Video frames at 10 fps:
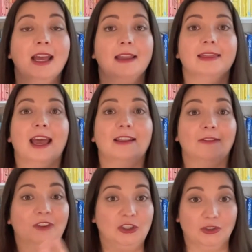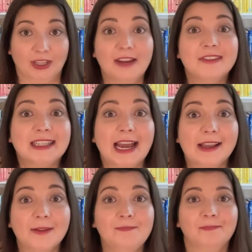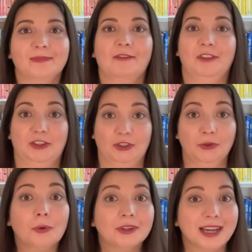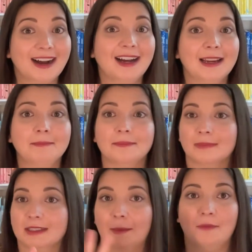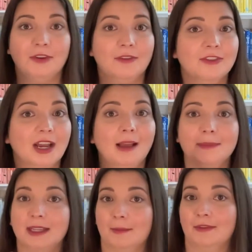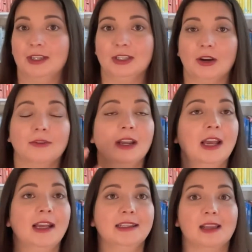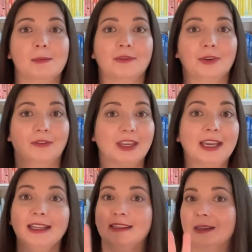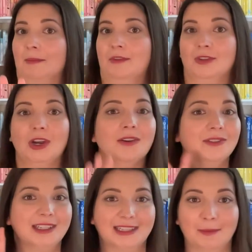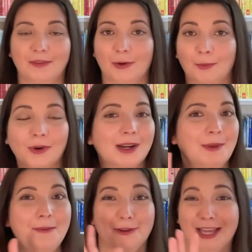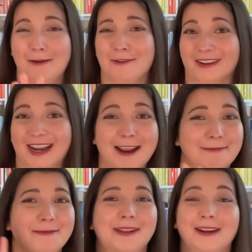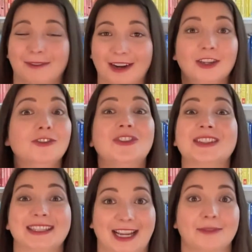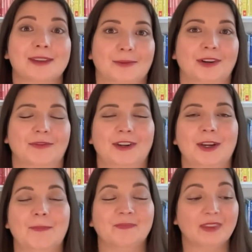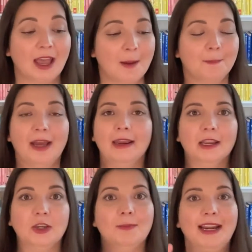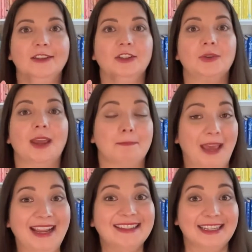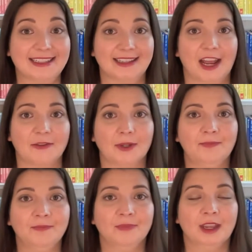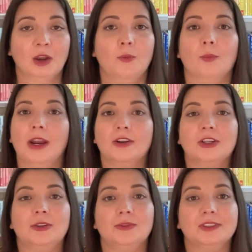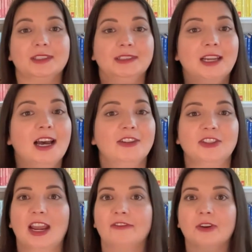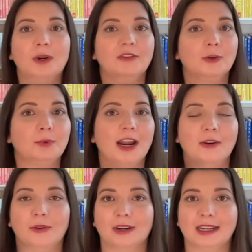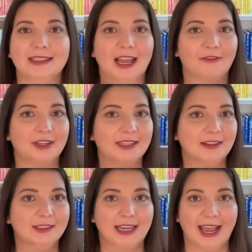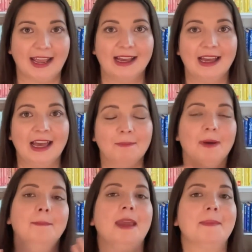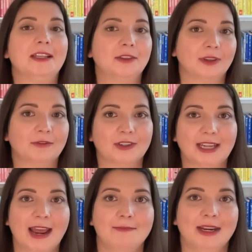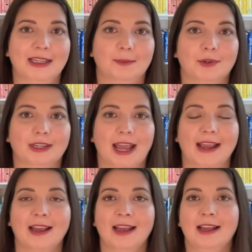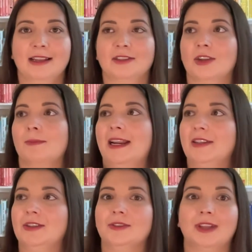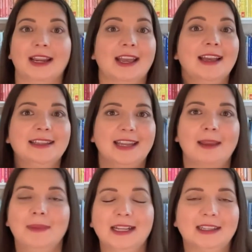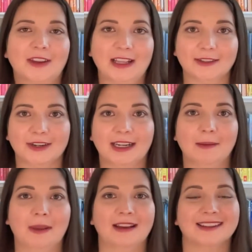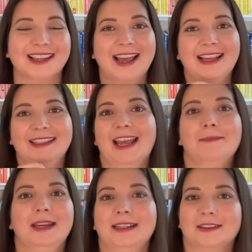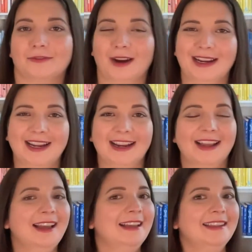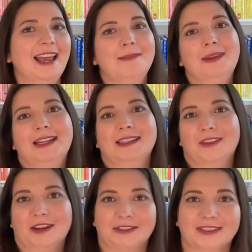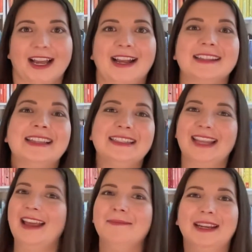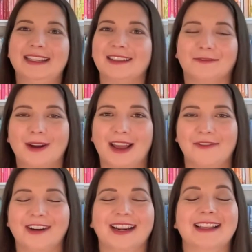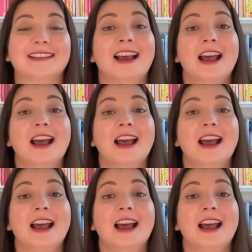That fits your lifestyle, that fits your time. Some of you have jobs, some of you don't. Some of you have kids, some of you don't. Some of you are morning people, some of you are night people. Like what you choose the schedule that works for you. But you might do a pacing schedule where you touch every one of your priorities every single day, but maybe it's only for 10 minutes per day. So you might do like 10 minutes of answering emails, 10 minutes of writing, 10 minutes of exercise, 10 minutes of whatever it is.